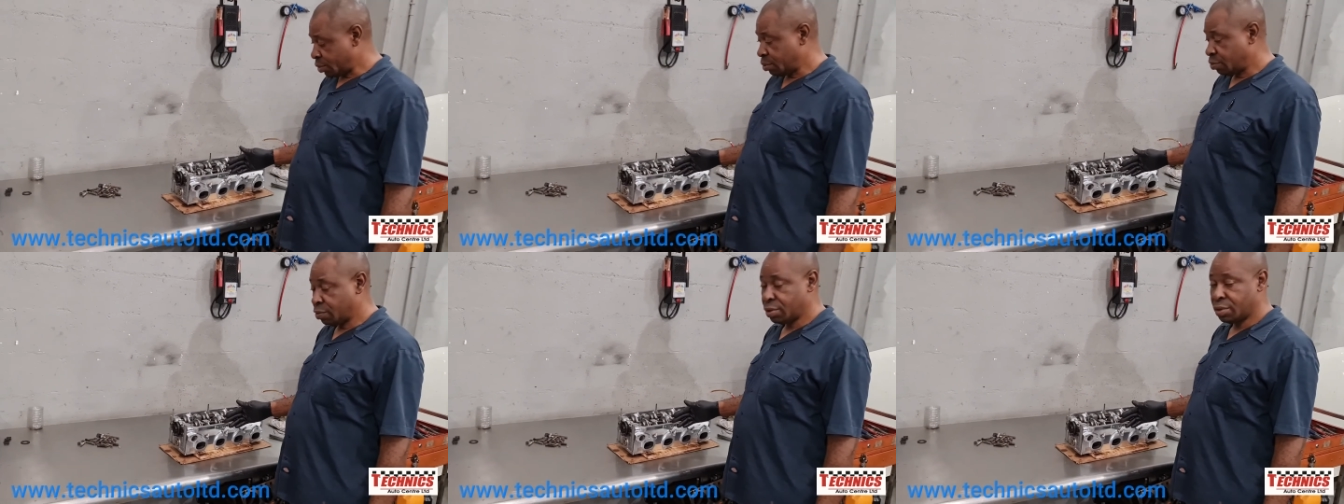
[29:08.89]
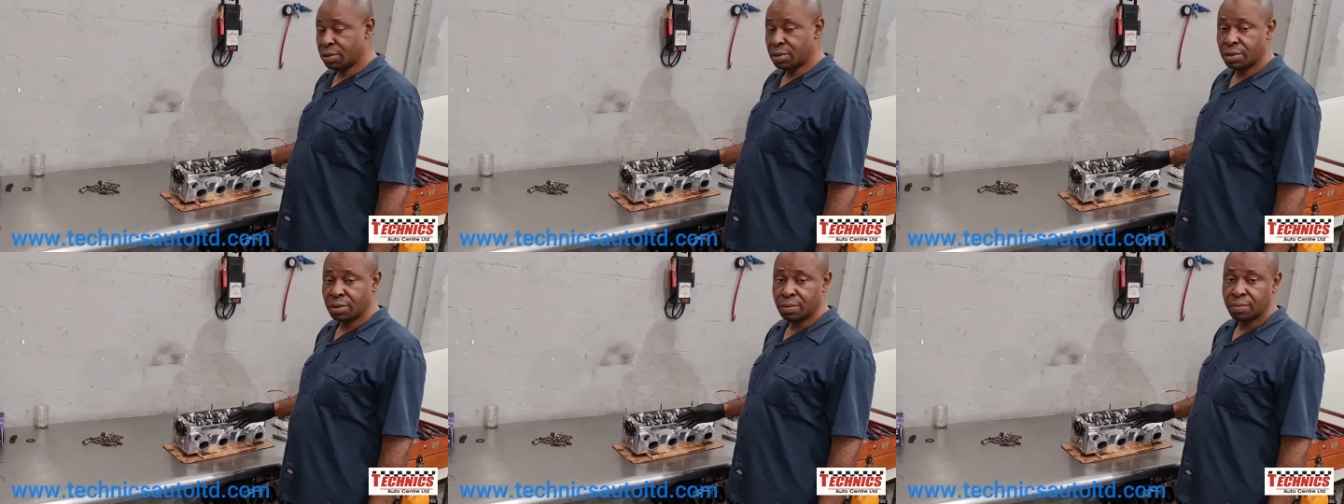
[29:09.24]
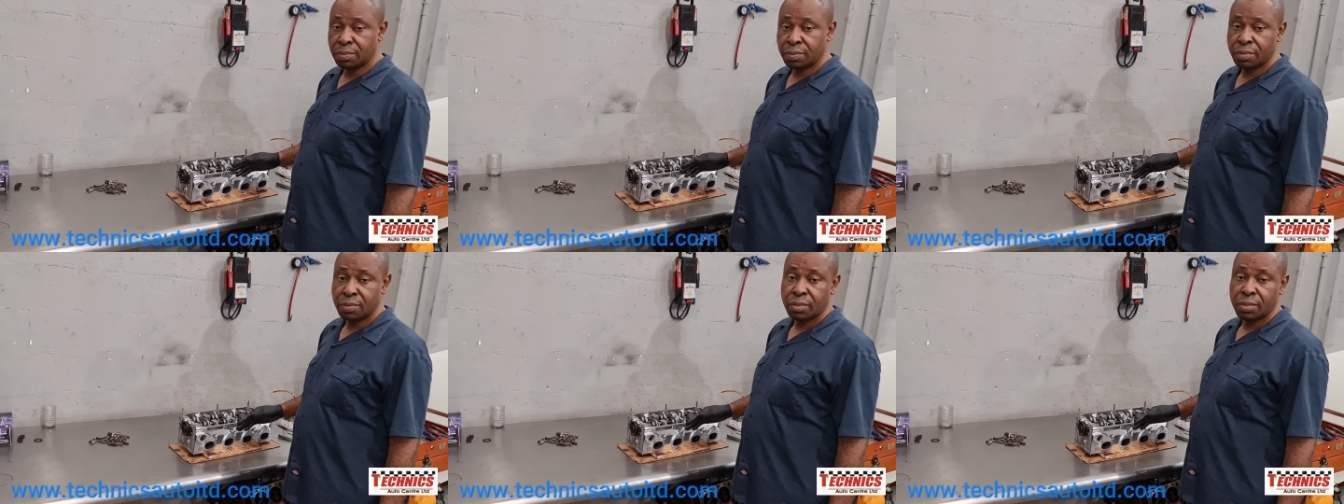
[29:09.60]
with the
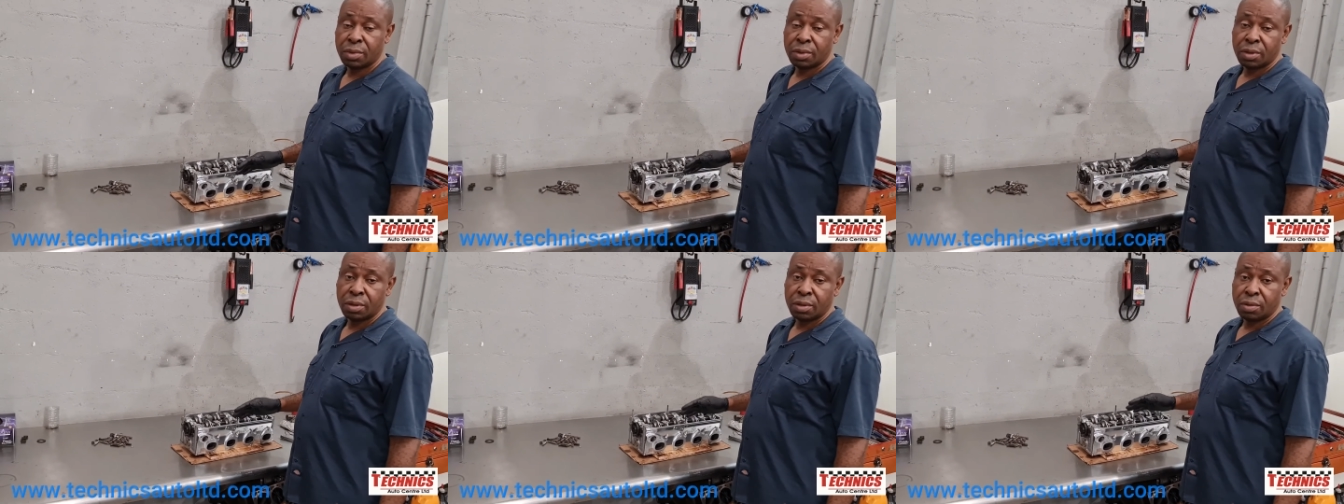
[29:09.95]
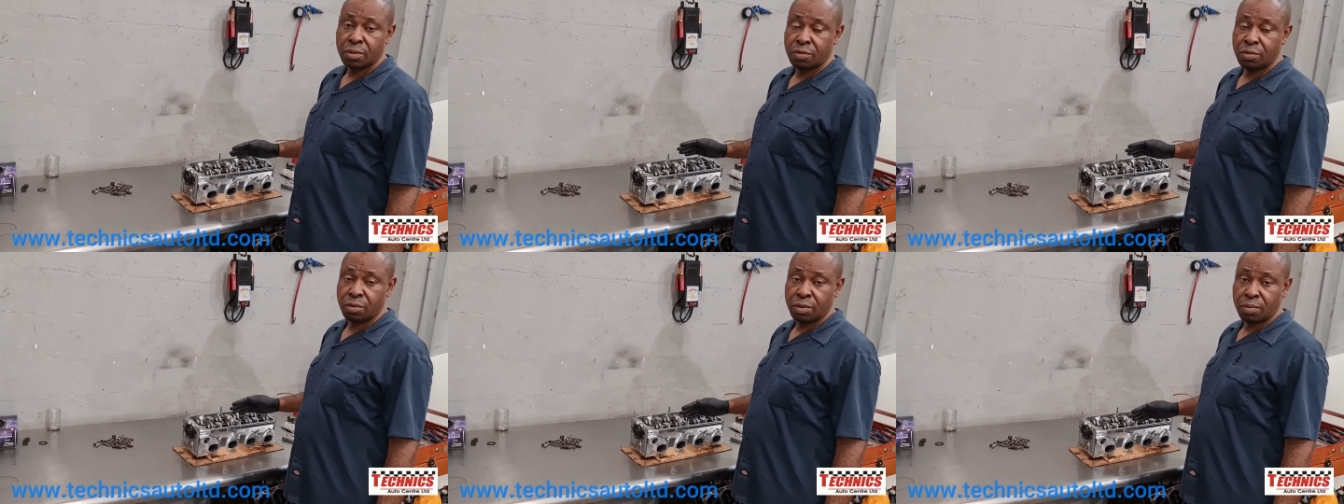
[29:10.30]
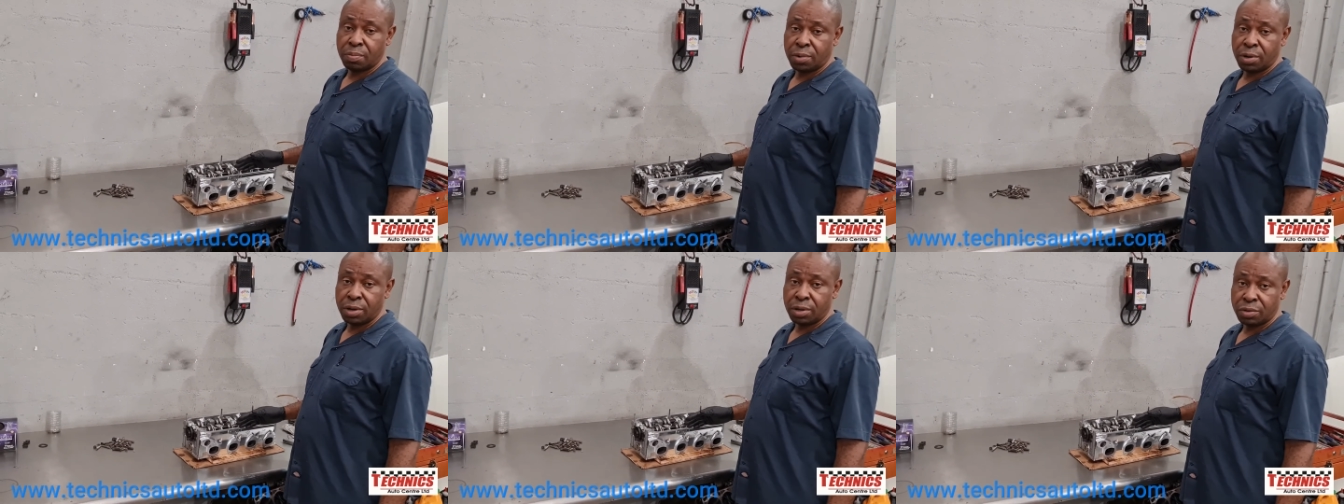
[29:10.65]

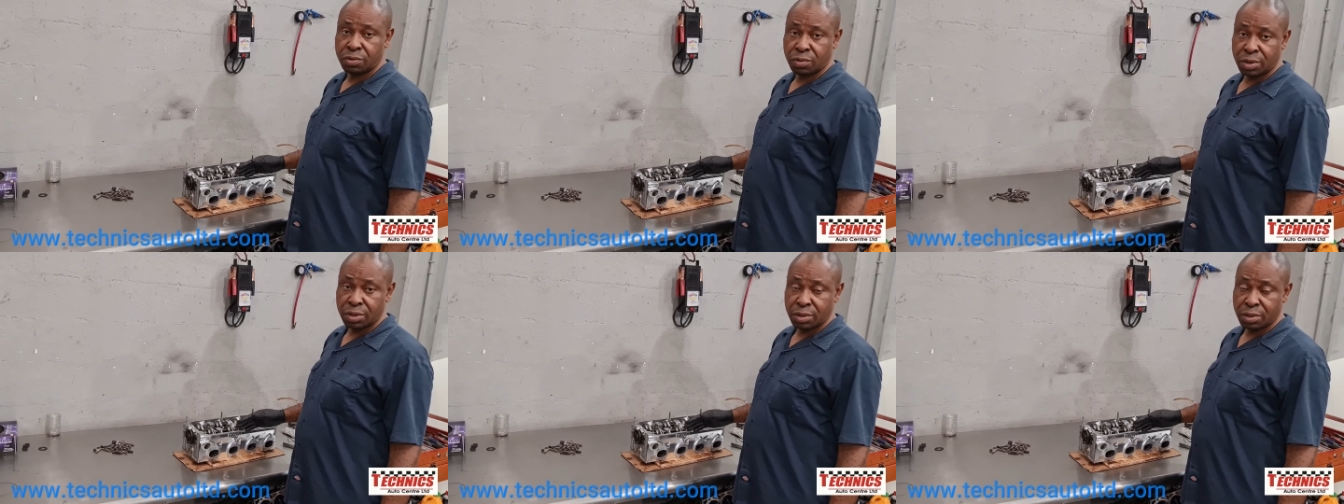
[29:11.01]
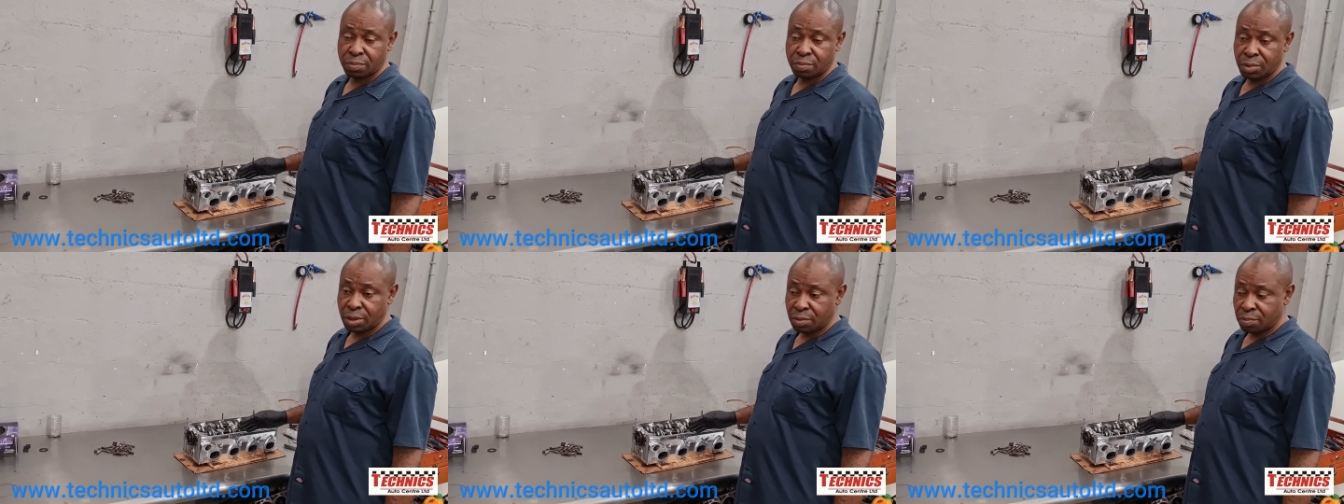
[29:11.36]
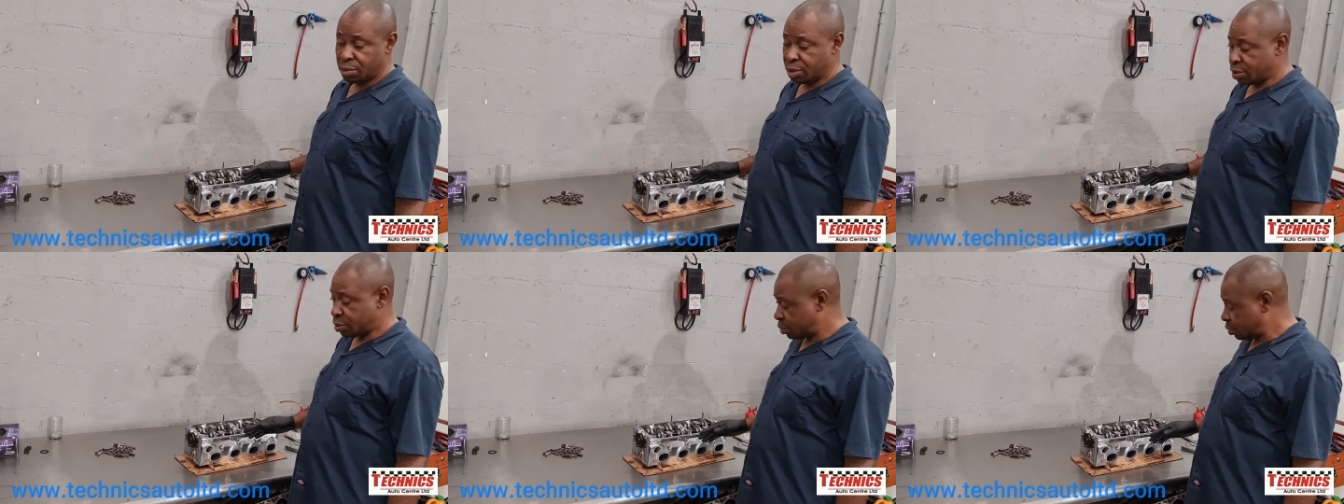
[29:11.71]
0.20
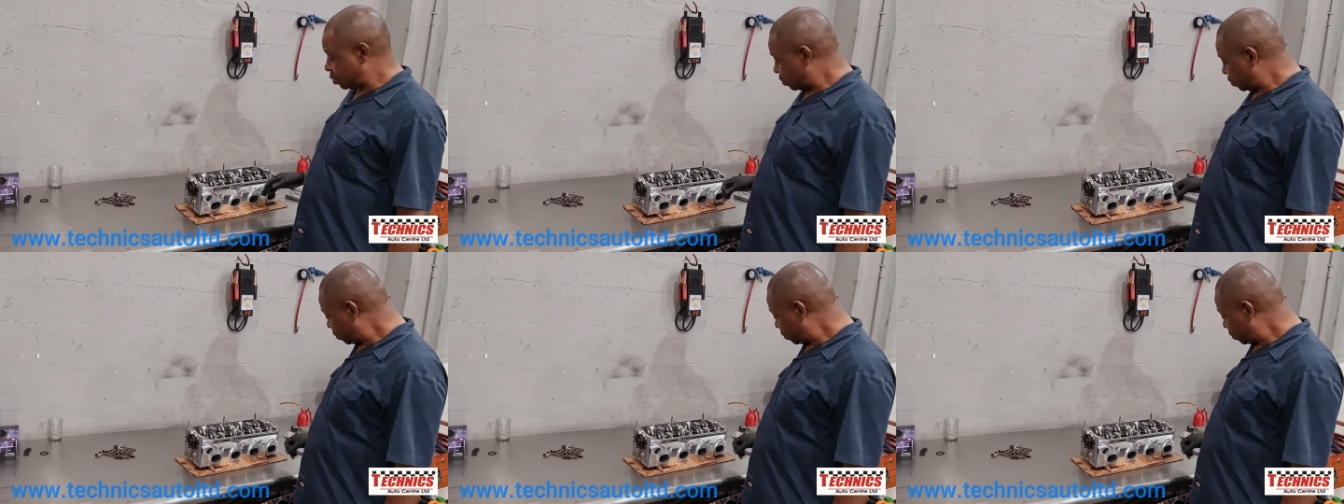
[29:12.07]
millimeter.